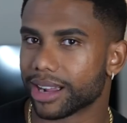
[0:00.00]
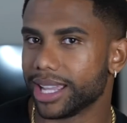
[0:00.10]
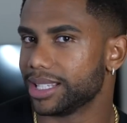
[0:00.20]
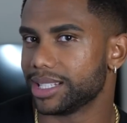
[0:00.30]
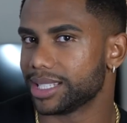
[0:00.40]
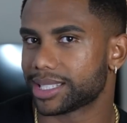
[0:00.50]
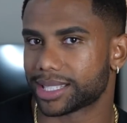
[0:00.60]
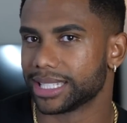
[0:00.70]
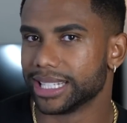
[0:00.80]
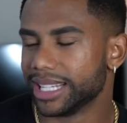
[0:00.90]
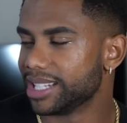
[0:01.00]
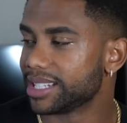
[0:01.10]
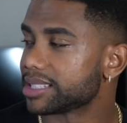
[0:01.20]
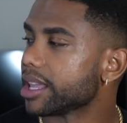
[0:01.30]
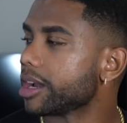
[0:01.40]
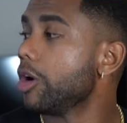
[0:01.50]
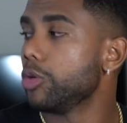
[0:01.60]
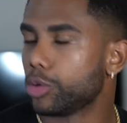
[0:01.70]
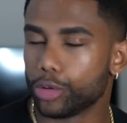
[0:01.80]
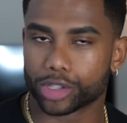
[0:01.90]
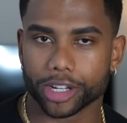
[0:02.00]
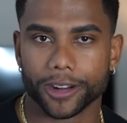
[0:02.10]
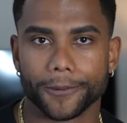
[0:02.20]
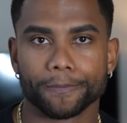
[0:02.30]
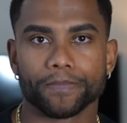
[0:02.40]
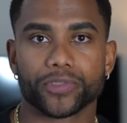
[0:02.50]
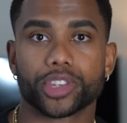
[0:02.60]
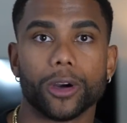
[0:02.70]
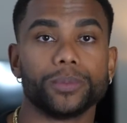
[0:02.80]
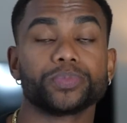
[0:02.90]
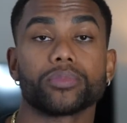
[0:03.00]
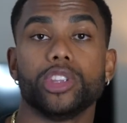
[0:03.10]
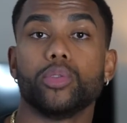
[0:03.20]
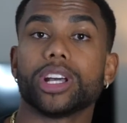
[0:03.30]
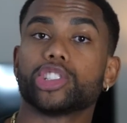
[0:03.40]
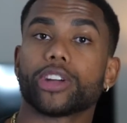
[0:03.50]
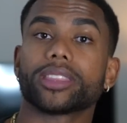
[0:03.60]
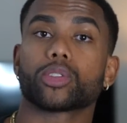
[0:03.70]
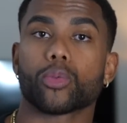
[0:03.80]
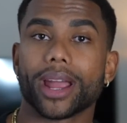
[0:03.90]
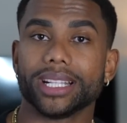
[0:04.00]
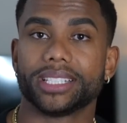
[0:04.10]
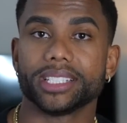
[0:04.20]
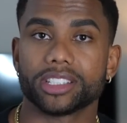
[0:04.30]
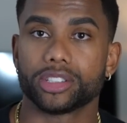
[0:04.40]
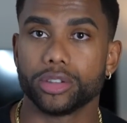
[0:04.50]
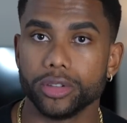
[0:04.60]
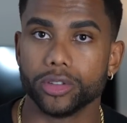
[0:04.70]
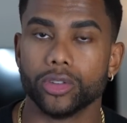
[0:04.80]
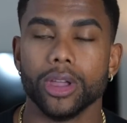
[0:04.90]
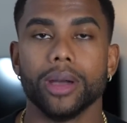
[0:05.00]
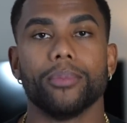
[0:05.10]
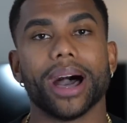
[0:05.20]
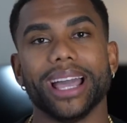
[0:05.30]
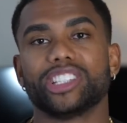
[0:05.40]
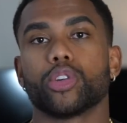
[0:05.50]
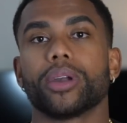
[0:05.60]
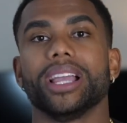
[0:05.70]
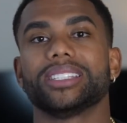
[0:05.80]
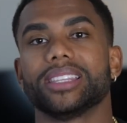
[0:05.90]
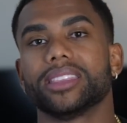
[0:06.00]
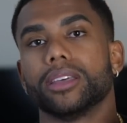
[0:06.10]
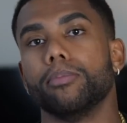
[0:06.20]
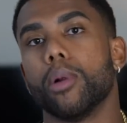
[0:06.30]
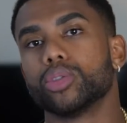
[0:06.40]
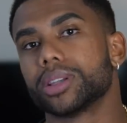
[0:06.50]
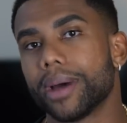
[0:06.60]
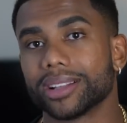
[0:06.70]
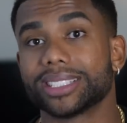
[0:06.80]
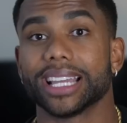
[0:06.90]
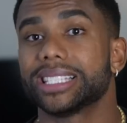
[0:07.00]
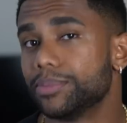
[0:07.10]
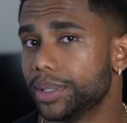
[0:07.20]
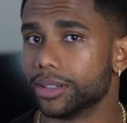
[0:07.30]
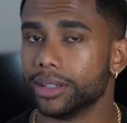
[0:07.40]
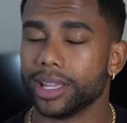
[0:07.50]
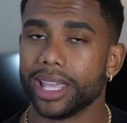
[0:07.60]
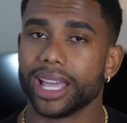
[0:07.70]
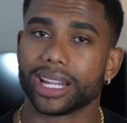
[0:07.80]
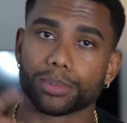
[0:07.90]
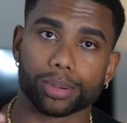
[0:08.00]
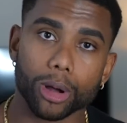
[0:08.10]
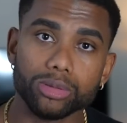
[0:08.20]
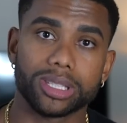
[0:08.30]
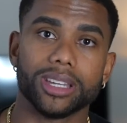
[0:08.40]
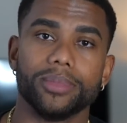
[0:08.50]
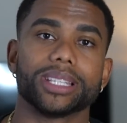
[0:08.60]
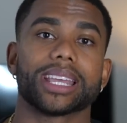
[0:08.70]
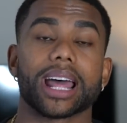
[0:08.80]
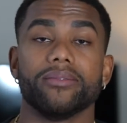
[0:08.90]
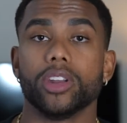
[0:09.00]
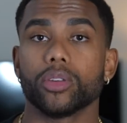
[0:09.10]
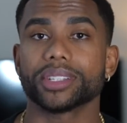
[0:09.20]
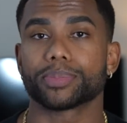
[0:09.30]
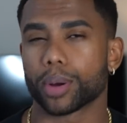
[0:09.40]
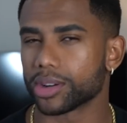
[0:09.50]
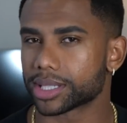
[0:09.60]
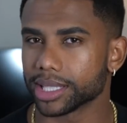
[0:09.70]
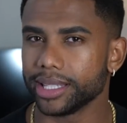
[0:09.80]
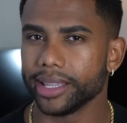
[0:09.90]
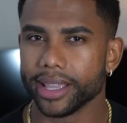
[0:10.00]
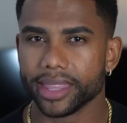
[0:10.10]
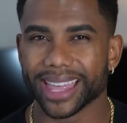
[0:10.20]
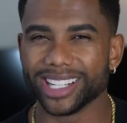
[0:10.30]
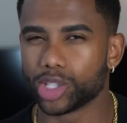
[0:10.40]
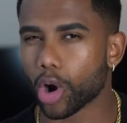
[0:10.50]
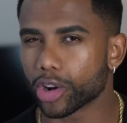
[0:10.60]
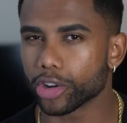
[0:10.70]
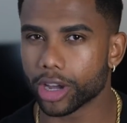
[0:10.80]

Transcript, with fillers: right? Is it's just like, oh, cool shirt. So you wanna attract the right attention to you by showcasing the most amount of sex appeal. And a pro tip is that I've noticed personally that darker